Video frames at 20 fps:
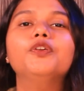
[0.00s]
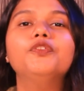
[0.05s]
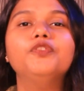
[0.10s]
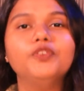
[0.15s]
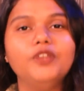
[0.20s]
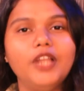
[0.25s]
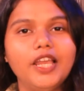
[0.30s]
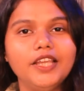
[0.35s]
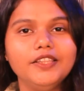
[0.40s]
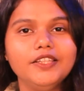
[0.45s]

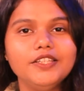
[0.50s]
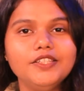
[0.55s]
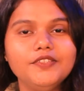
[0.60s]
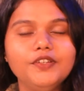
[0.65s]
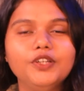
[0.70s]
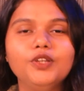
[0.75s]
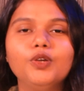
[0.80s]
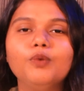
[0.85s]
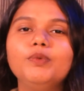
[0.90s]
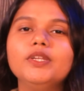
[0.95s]
If you like this
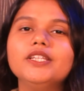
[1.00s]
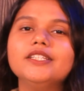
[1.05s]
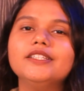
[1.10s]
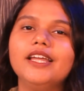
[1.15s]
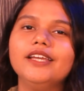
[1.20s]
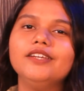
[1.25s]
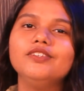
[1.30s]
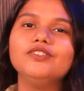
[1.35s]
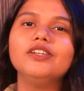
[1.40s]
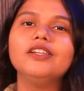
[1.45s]
video, please
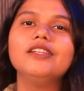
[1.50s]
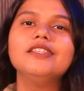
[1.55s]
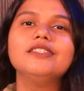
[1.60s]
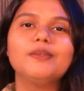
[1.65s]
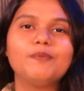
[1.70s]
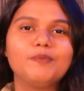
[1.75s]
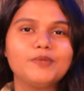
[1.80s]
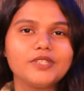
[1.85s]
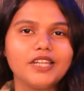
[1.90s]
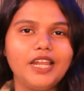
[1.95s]
like, share and
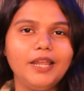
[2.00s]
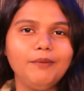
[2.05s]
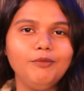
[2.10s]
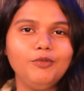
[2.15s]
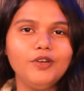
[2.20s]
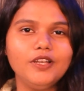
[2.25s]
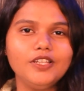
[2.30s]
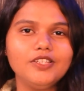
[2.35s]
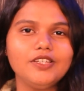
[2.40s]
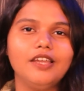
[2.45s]
subscribe
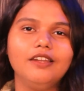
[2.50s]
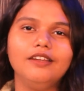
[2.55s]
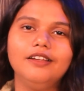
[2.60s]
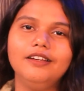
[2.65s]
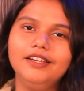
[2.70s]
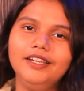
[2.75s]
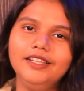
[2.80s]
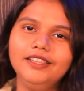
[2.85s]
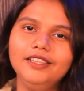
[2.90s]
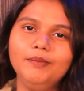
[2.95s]
to our
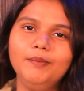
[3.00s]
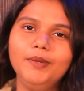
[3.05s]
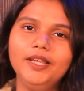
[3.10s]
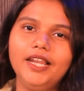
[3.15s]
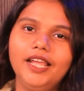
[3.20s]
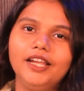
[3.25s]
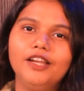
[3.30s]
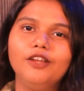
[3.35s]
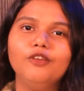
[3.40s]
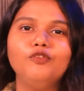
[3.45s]
channel. Hit the
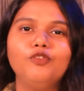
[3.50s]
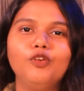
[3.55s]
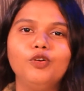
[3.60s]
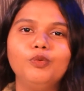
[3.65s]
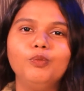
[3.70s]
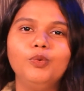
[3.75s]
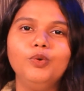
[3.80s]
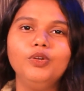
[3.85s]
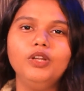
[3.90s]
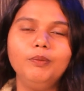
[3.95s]
bell icon
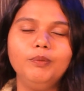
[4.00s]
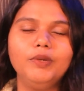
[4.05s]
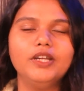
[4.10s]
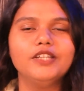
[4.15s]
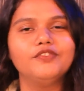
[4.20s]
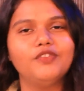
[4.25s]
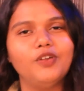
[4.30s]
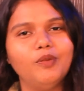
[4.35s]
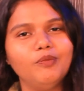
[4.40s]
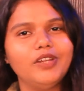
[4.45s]
for more
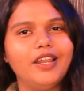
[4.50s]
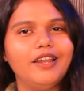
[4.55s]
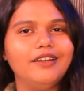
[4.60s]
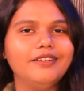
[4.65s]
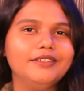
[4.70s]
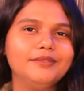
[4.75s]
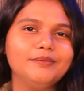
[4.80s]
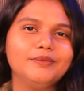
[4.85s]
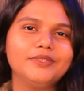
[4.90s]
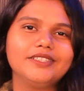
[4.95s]
updates from
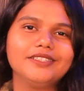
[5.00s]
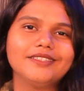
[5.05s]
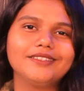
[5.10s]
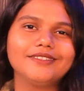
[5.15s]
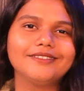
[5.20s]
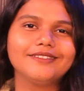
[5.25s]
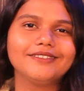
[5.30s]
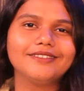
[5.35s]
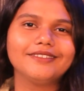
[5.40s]
Grad-Dreams.